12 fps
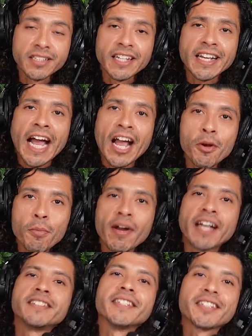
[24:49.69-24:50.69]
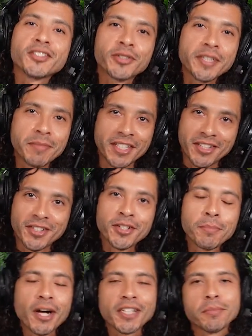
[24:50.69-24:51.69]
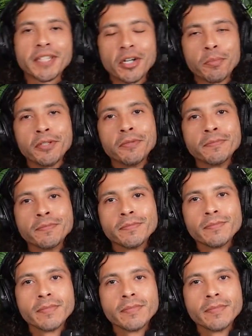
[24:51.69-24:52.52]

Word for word: is that chiropractic treatment could possibly help you.